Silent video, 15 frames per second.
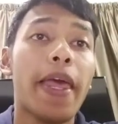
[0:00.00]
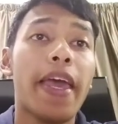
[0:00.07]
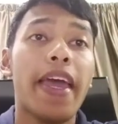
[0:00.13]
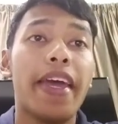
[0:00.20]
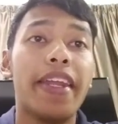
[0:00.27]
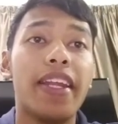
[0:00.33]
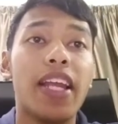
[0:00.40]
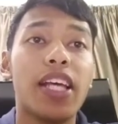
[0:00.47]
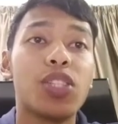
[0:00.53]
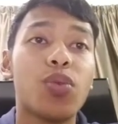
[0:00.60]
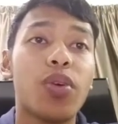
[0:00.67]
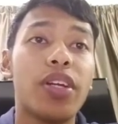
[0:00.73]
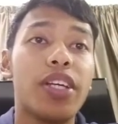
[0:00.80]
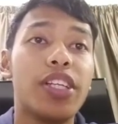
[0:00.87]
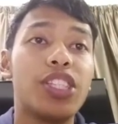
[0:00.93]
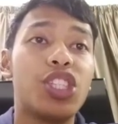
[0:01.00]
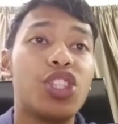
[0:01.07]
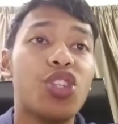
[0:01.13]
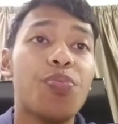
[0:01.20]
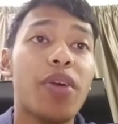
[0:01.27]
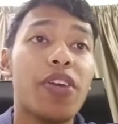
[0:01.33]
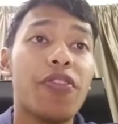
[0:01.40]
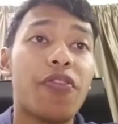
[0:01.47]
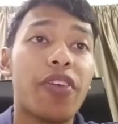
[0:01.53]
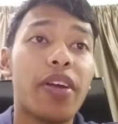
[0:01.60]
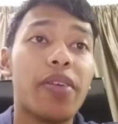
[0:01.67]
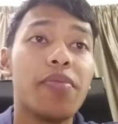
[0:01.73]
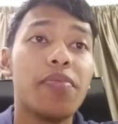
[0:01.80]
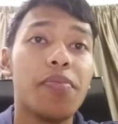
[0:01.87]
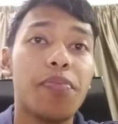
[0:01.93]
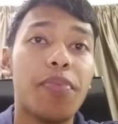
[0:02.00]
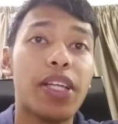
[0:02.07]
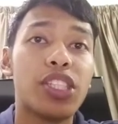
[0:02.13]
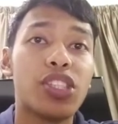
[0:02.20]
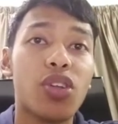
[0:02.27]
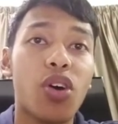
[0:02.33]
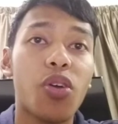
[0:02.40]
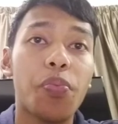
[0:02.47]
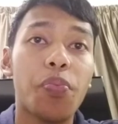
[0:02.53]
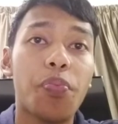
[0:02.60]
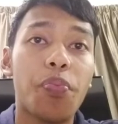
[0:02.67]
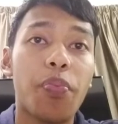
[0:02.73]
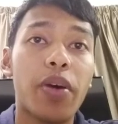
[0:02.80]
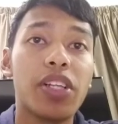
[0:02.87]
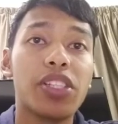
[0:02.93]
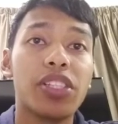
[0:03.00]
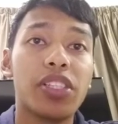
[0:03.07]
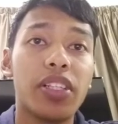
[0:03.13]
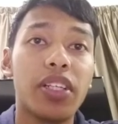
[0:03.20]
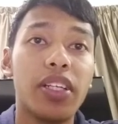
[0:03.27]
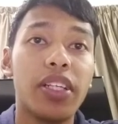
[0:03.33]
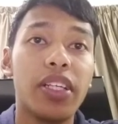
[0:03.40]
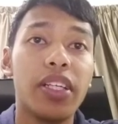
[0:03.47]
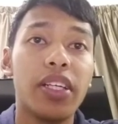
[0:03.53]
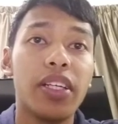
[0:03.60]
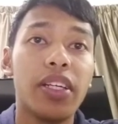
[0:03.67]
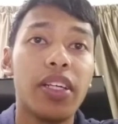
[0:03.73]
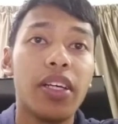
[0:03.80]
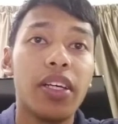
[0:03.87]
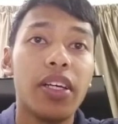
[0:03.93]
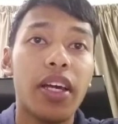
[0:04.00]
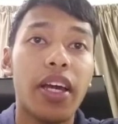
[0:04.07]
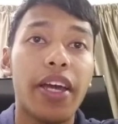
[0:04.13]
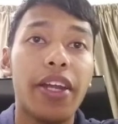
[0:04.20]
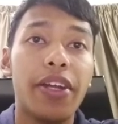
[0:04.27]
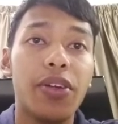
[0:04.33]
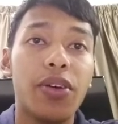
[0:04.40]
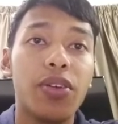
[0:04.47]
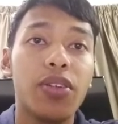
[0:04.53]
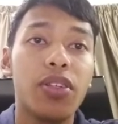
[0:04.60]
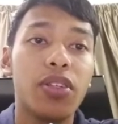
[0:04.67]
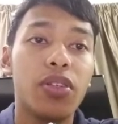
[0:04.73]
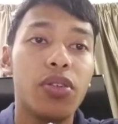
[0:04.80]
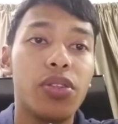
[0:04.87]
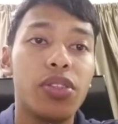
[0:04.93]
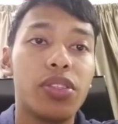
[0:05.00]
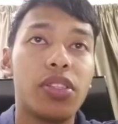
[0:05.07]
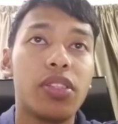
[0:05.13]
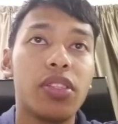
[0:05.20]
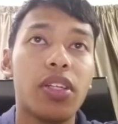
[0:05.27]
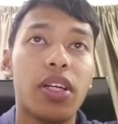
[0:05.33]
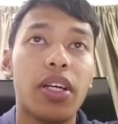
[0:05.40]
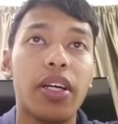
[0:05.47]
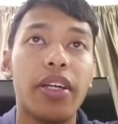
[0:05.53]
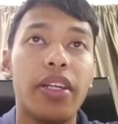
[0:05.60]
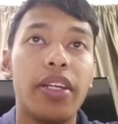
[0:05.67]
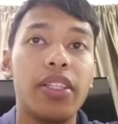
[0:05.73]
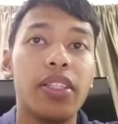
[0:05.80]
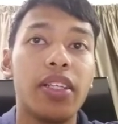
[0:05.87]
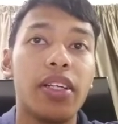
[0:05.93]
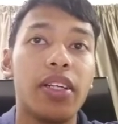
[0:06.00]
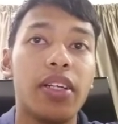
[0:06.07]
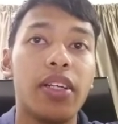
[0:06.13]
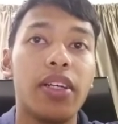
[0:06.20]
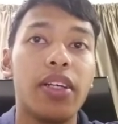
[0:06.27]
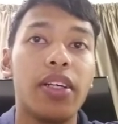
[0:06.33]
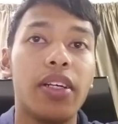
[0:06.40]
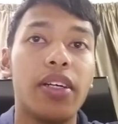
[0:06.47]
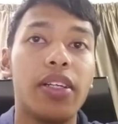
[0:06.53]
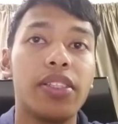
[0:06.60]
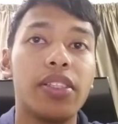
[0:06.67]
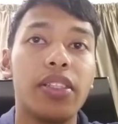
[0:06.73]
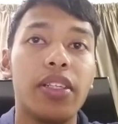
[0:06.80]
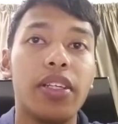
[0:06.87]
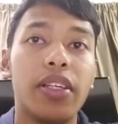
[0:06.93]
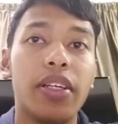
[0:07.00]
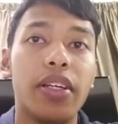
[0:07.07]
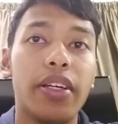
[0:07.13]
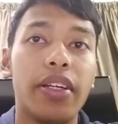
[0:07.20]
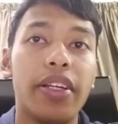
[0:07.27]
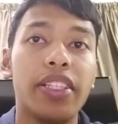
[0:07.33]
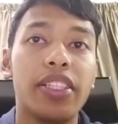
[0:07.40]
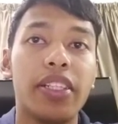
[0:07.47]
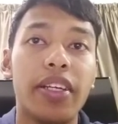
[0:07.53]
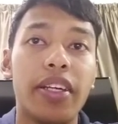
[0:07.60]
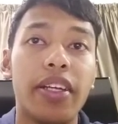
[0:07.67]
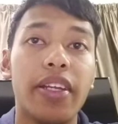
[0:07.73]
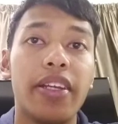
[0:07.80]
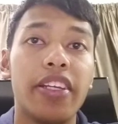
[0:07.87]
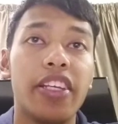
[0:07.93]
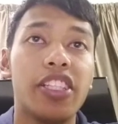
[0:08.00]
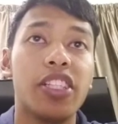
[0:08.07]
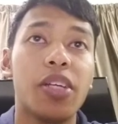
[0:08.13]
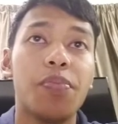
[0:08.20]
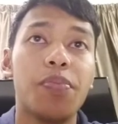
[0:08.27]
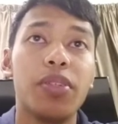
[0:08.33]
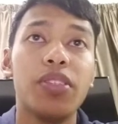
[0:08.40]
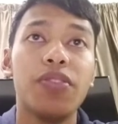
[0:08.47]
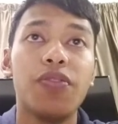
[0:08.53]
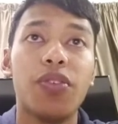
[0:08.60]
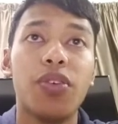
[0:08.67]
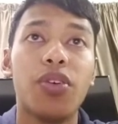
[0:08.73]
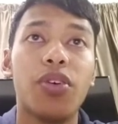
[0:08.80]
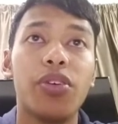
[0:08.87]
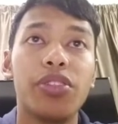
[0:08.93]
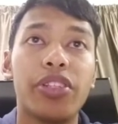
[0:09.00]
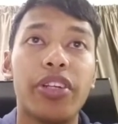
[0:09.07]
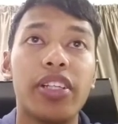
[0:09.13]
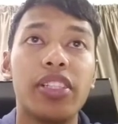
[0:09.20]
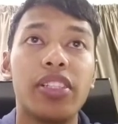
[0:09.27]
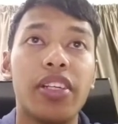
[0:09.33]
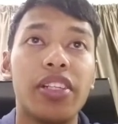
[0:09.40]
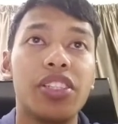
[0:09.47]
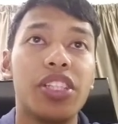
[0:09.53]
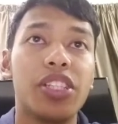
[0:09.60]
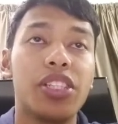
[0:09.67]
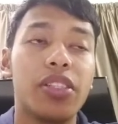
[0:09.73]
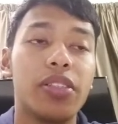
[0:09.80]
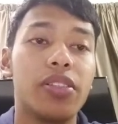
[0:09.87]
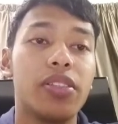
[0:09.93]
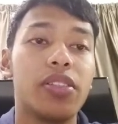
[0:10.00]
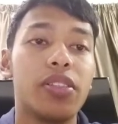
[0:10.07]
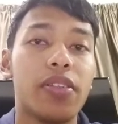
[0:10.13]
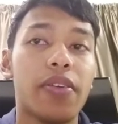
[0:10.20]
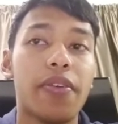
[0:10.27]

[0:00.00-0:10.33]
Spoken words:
And the last one is you make friends based on personality and not looks. That's an example for characterizations.